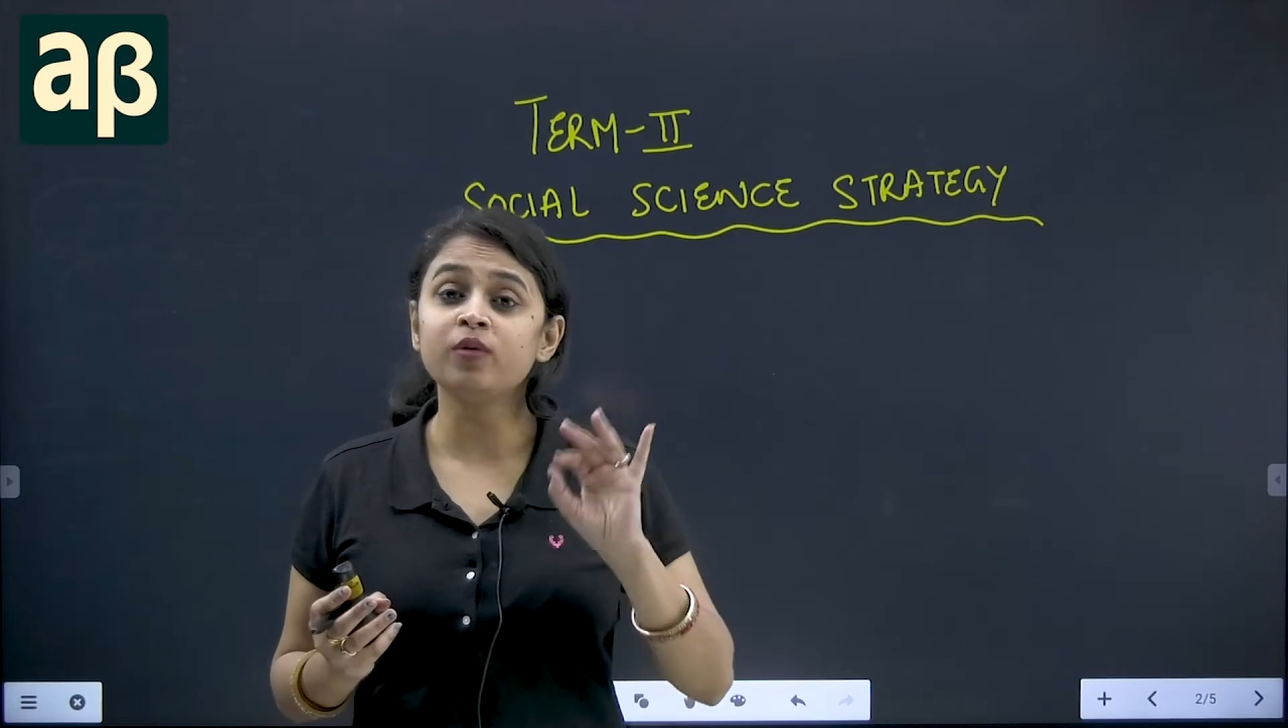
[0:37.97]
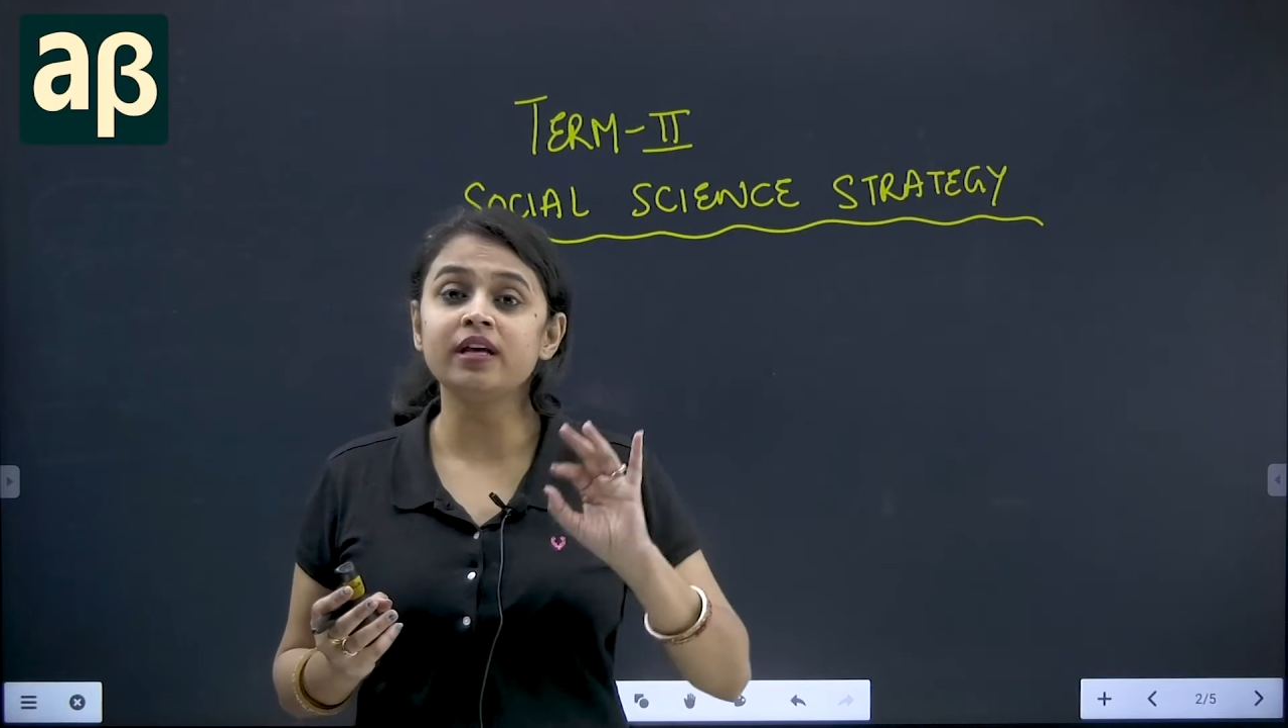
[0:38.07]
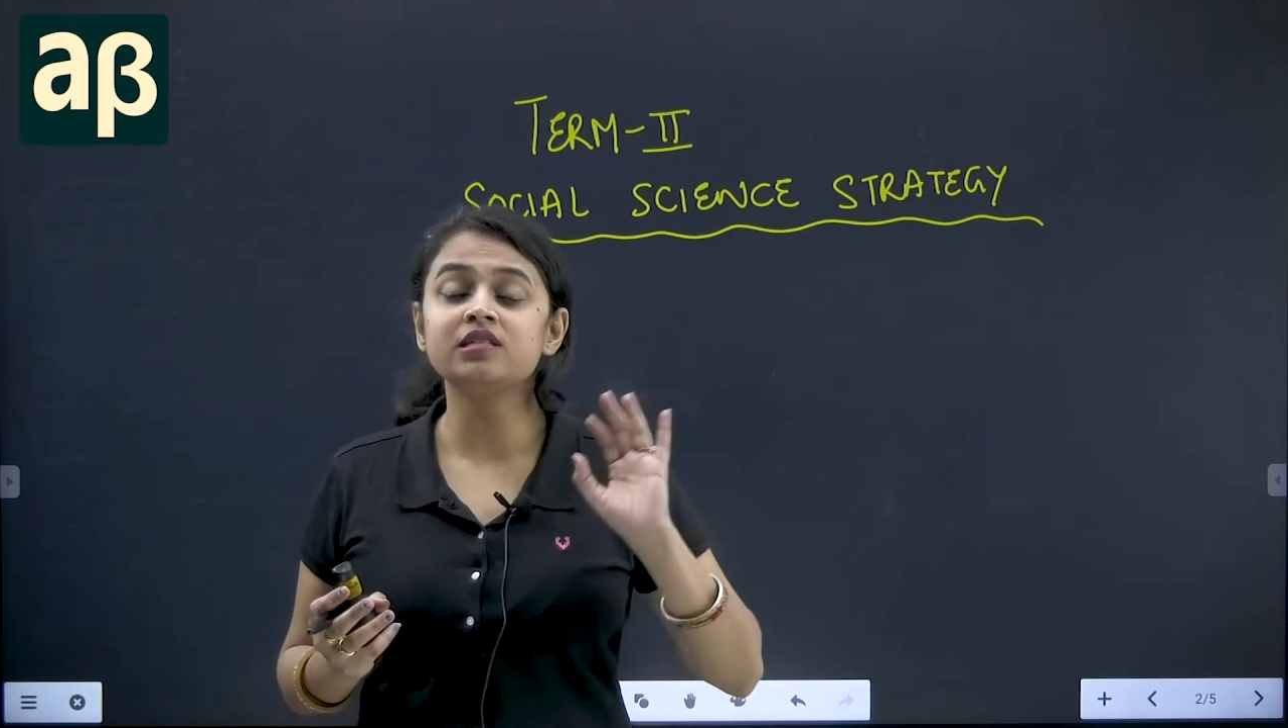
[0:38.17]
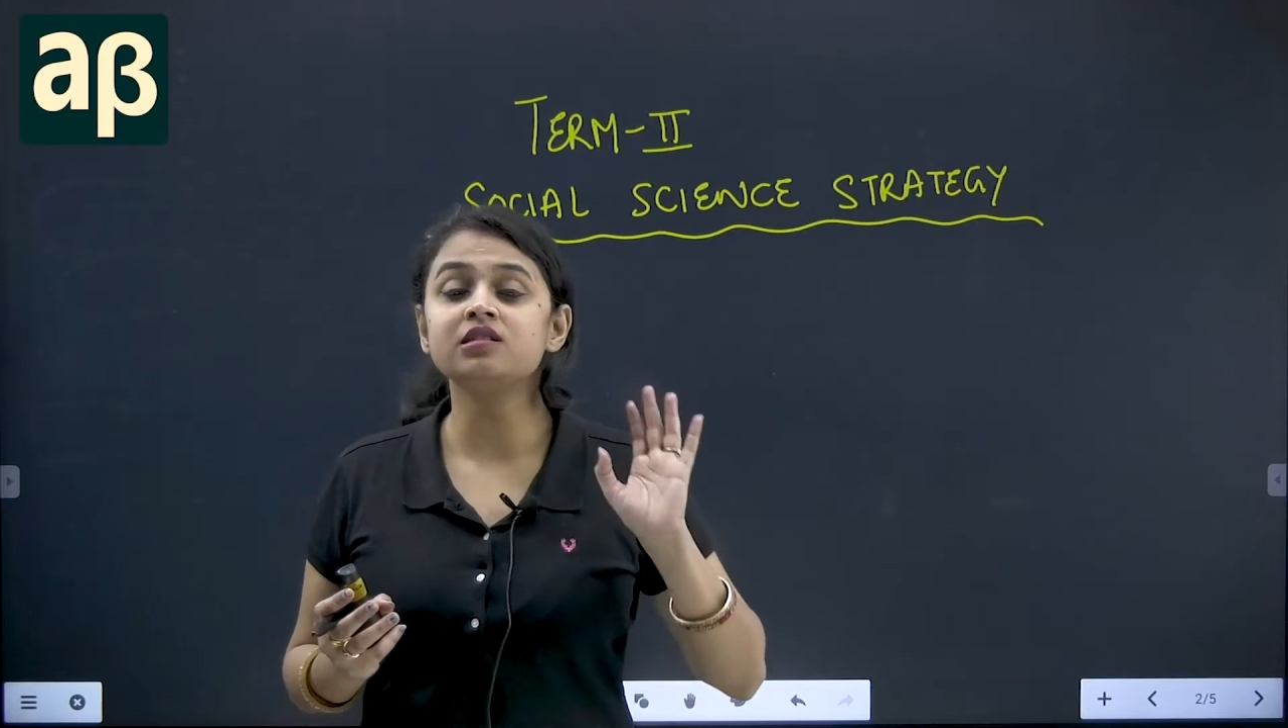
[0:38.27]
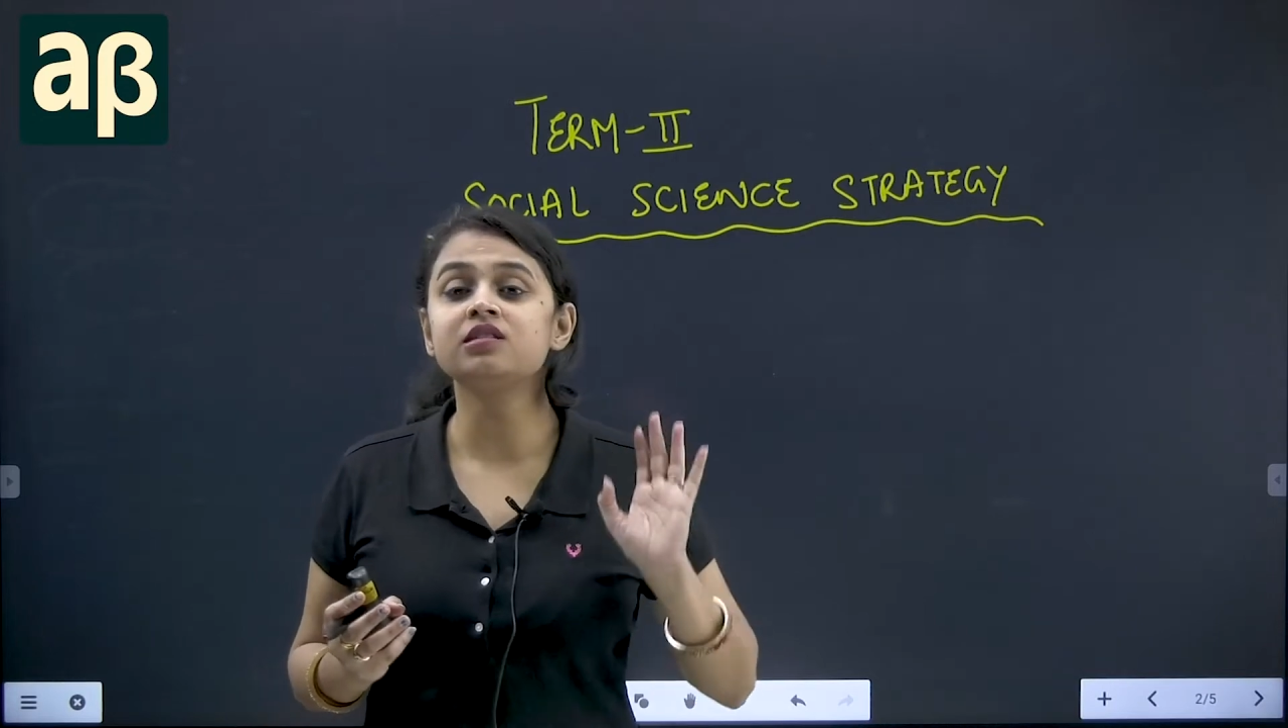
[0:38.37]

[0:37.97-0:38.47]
waste a